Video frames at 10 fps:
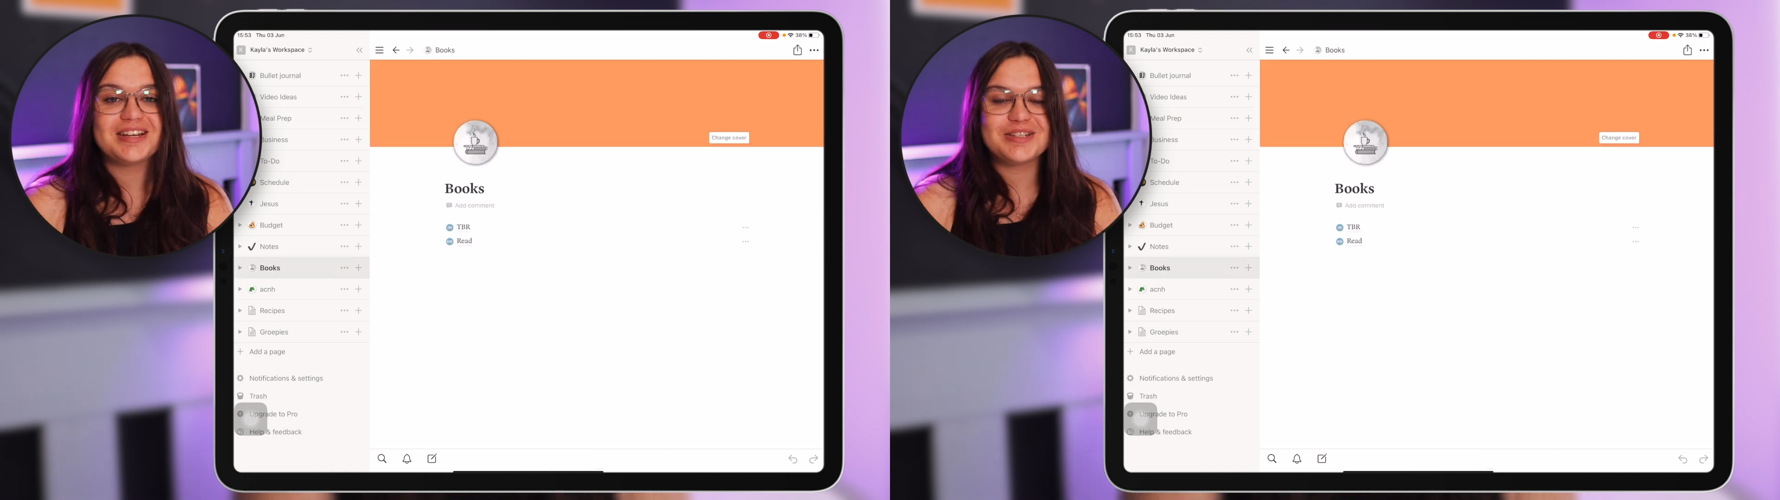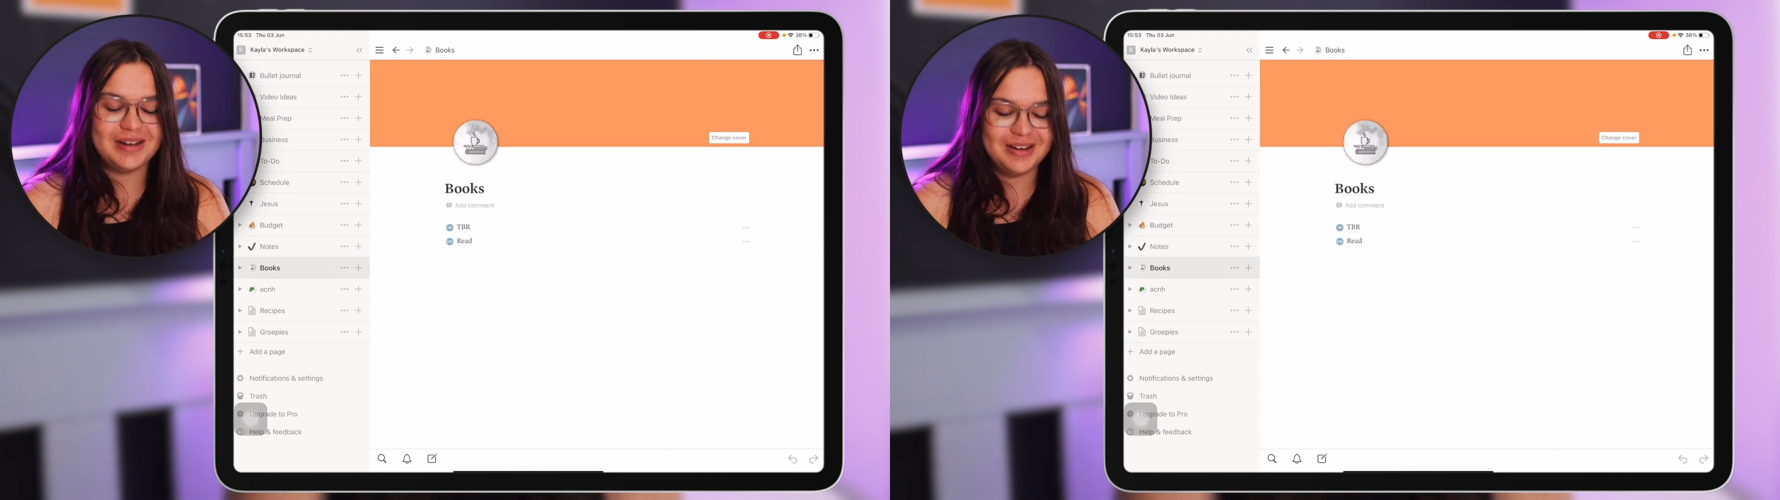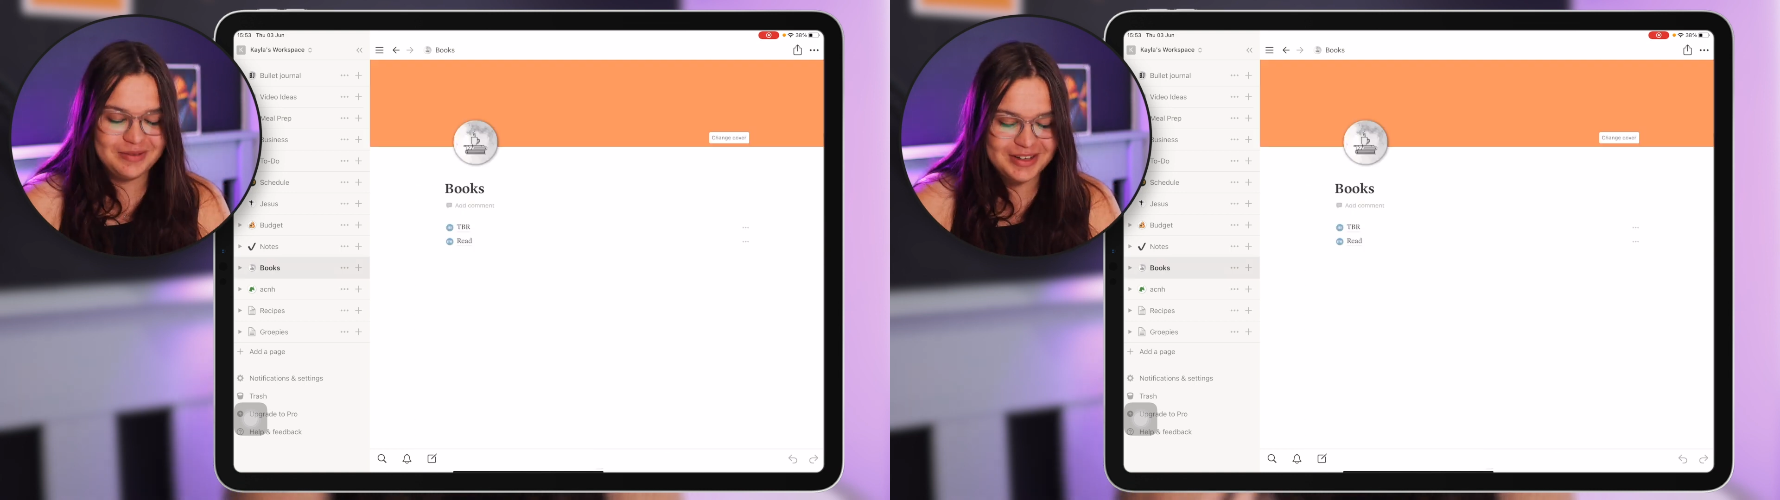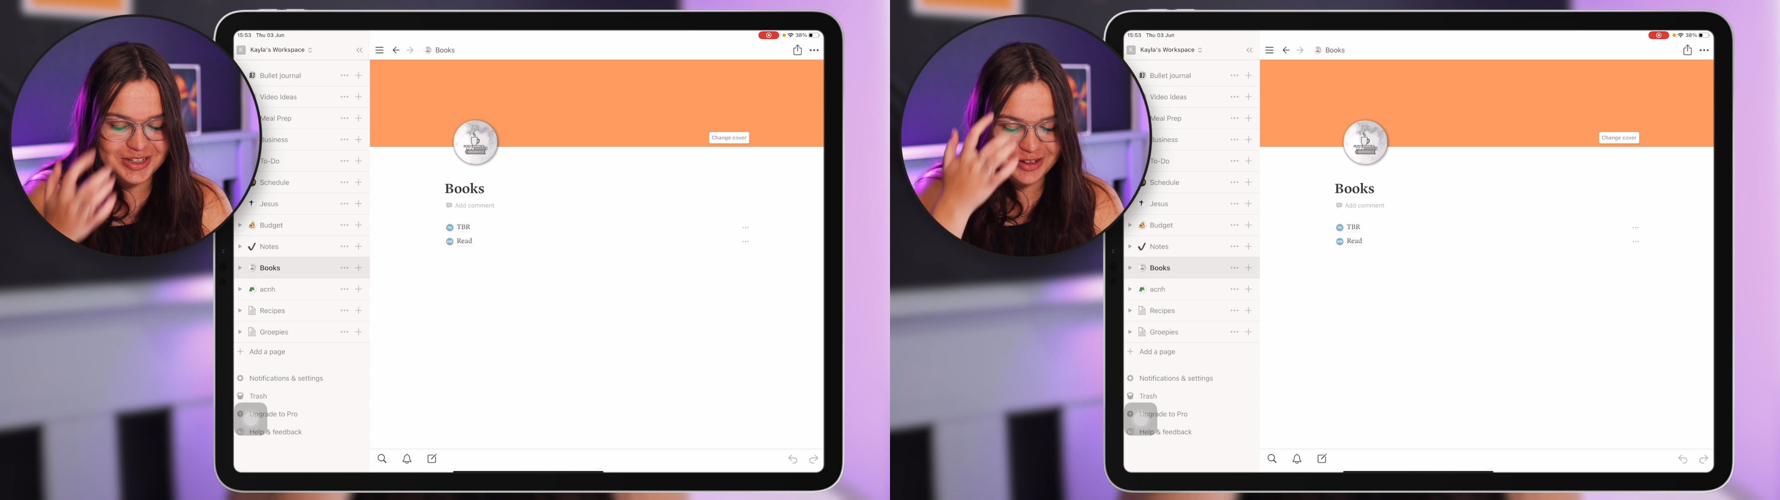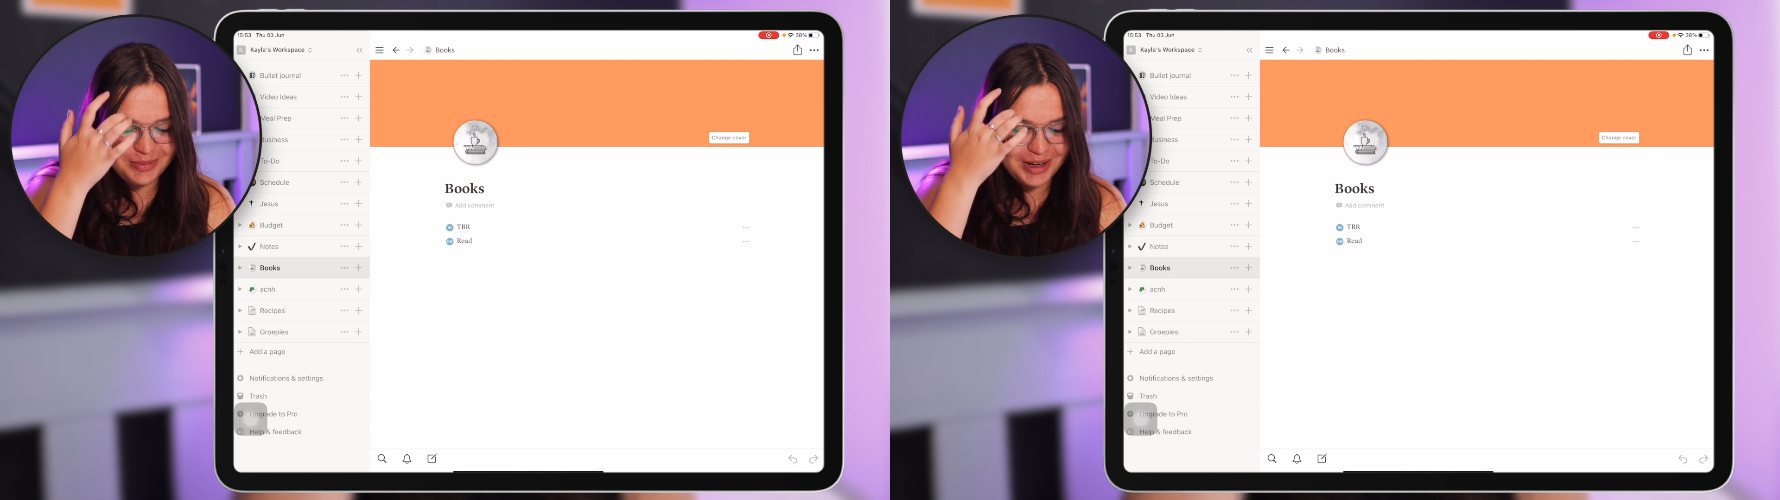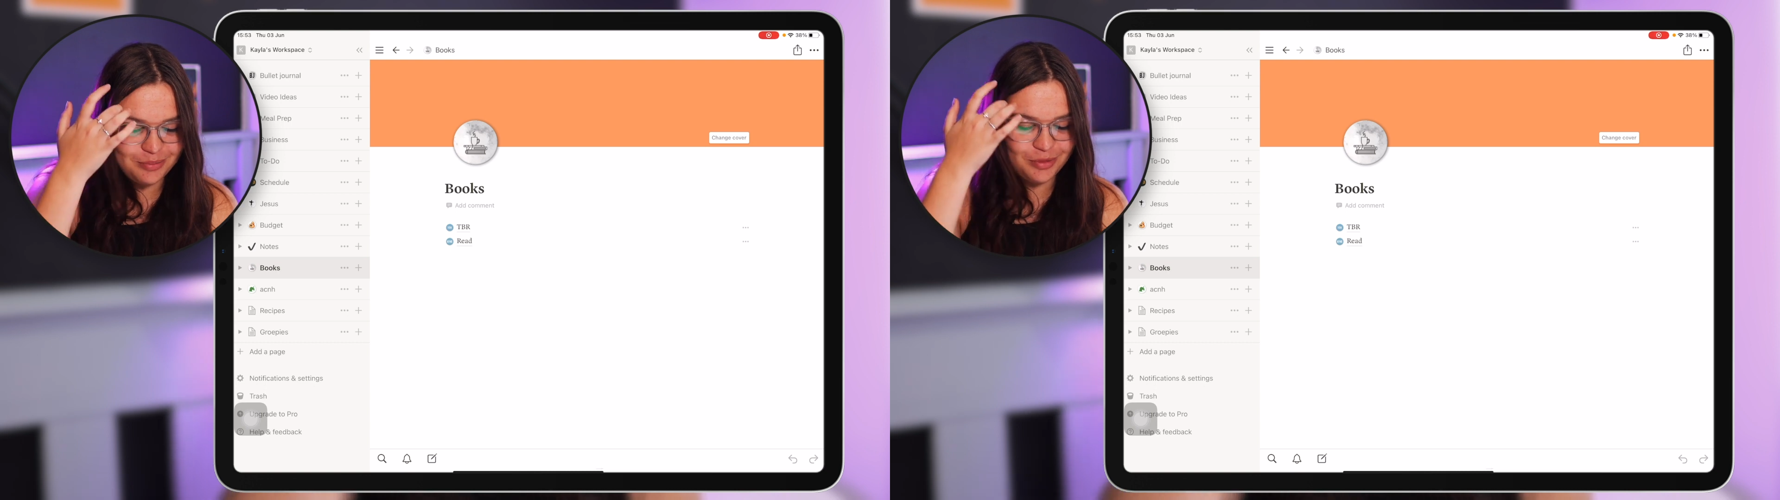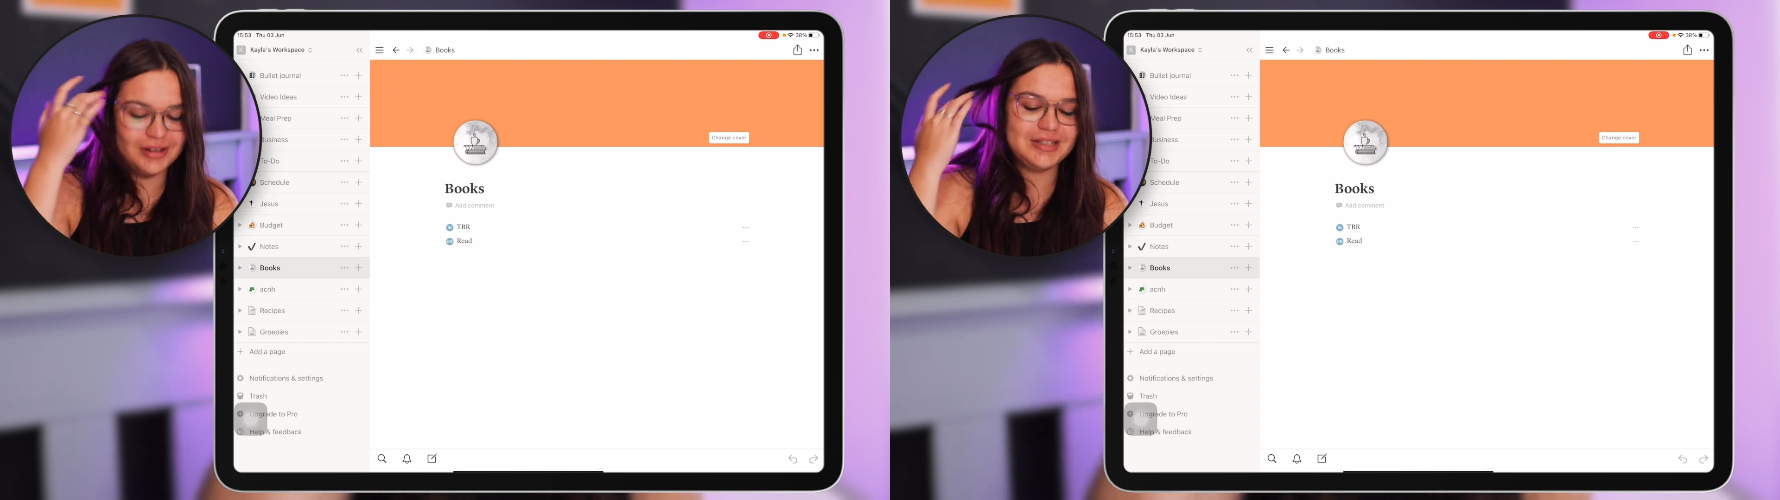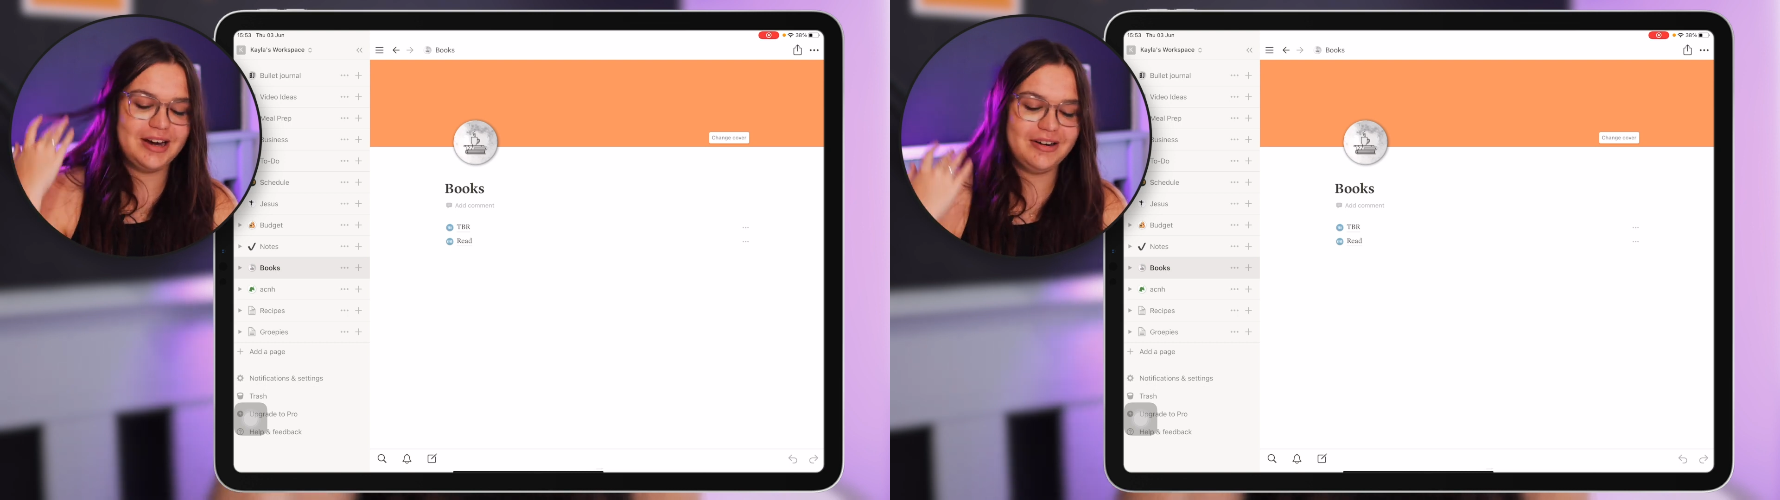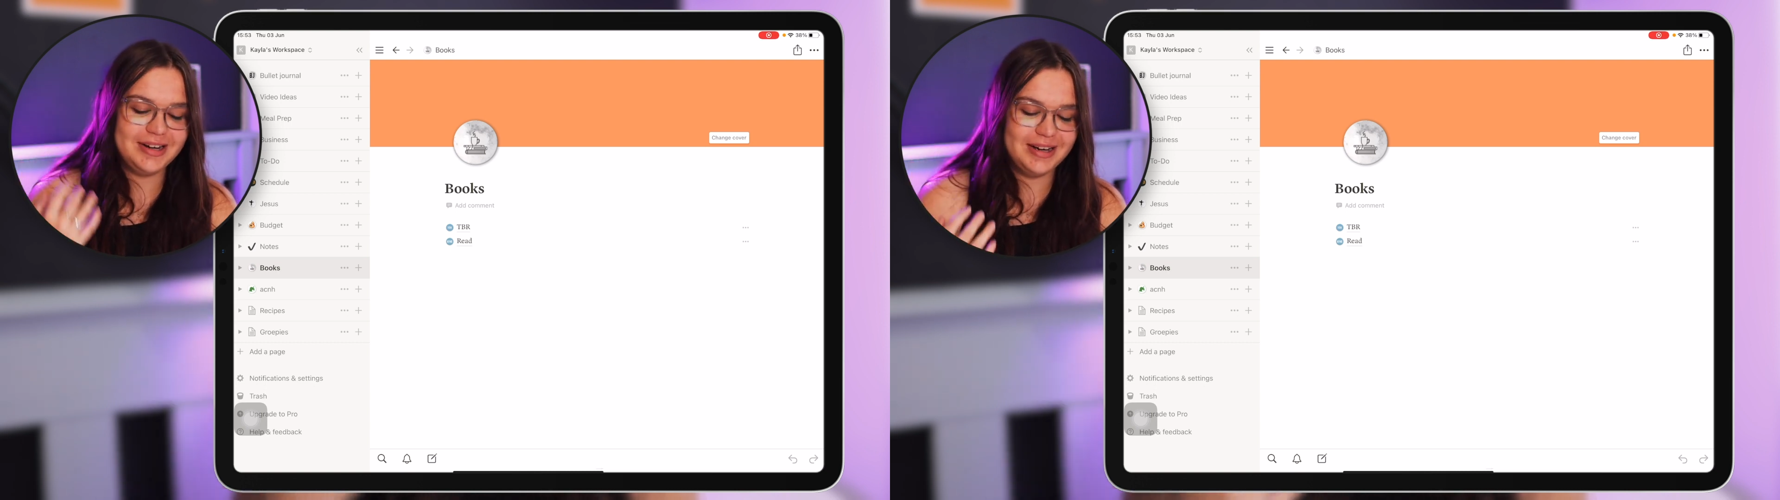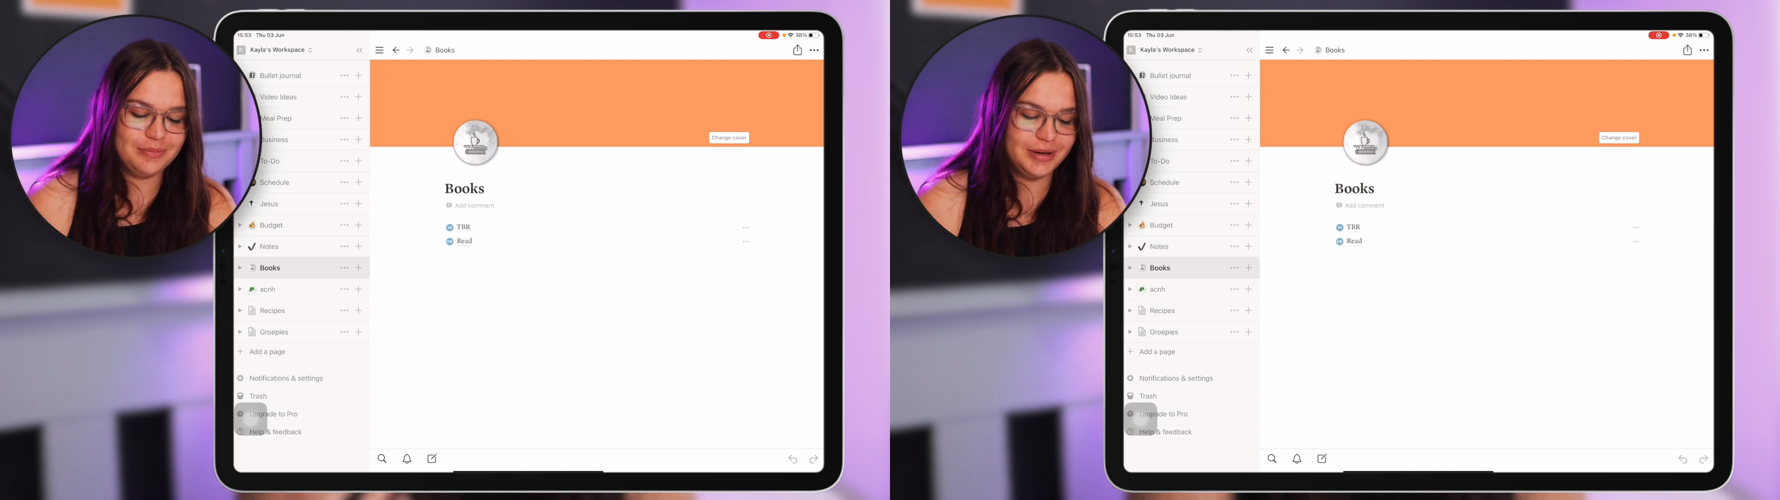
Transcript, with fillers: That's why I always show my books area.